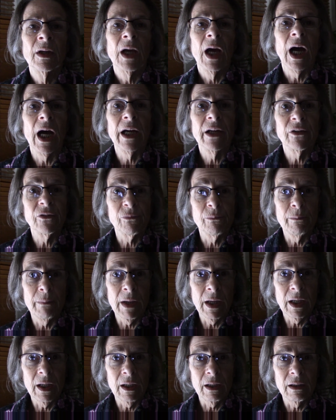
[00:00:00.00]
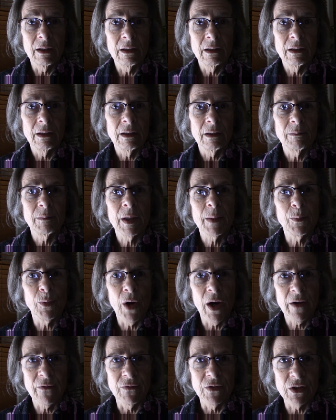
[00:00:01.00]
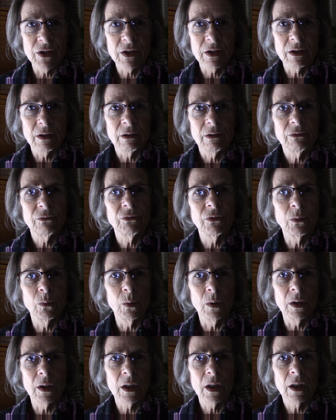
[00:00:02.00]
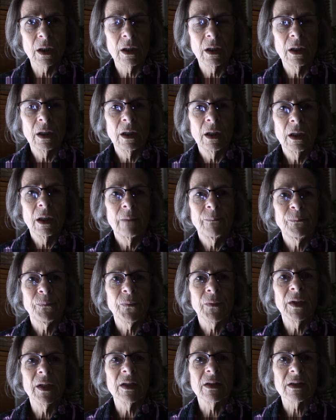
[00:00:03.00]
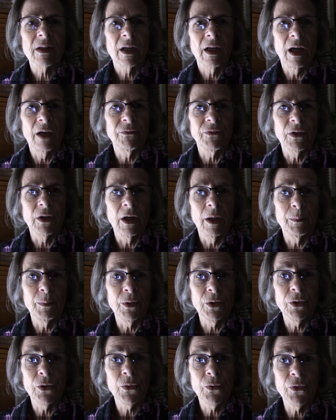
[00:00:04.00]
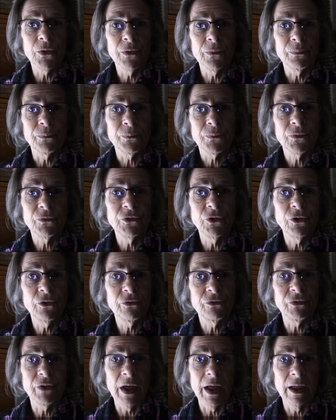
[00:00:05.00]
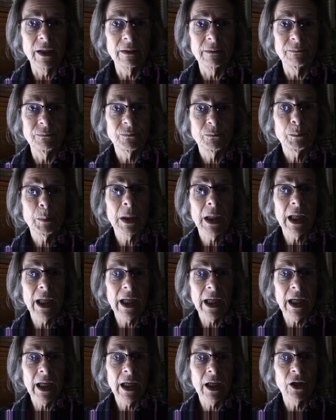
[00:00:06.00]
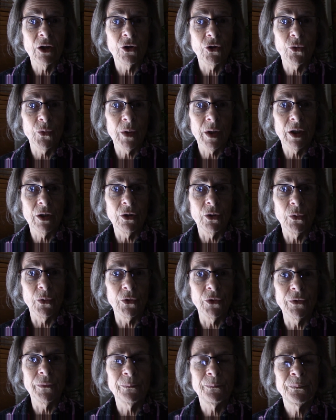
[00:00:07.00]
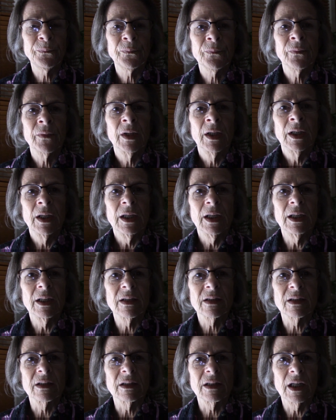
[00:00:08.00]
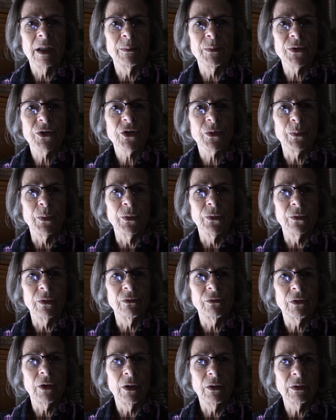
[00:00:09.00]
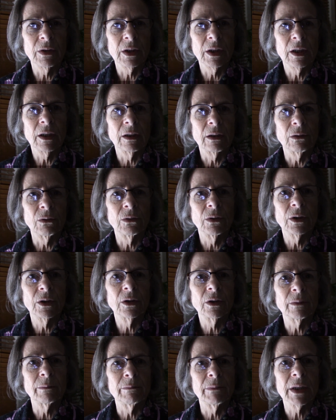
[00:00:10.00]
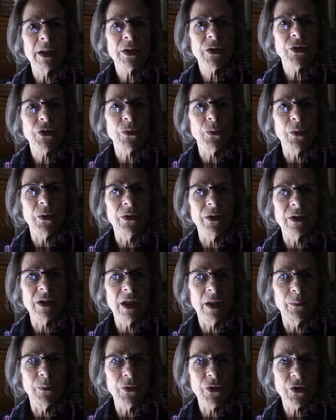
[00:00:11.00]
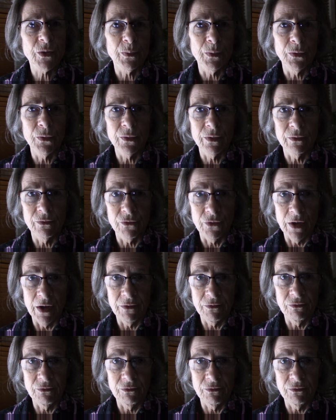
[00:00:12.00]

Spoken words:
I have made my breakfast for work. It is a half a cup of yogurt, full fat, plain Greek yogurt. It is a tablespoon of coconut oil mixed with a tablespoon of ground